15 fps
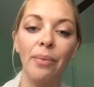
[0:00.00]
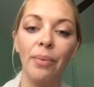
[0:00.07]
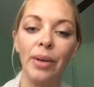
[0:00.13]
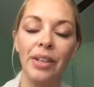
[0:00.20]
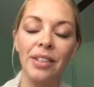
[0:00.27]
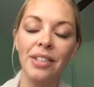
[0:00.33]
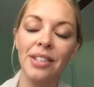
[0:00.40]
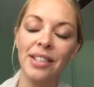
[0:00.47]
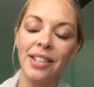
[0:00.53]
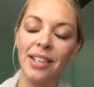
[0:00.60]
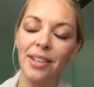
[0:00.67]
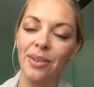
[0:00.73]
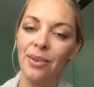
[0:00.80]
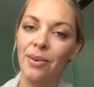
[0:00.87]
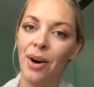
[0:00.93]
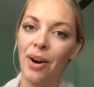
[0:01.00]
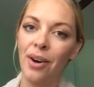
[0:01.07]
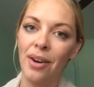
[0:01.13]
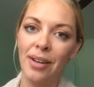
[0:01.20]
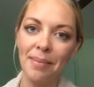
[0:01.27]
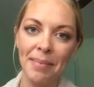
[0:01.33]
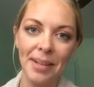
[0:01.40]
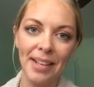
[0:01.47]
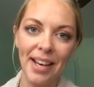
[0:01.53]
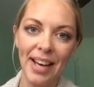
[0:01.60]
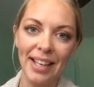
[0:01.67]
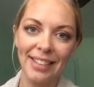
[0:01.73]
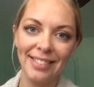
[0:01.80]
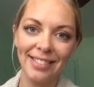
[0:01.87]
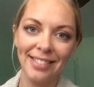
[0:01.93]
will see you on
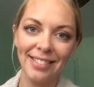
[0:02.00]
Monday.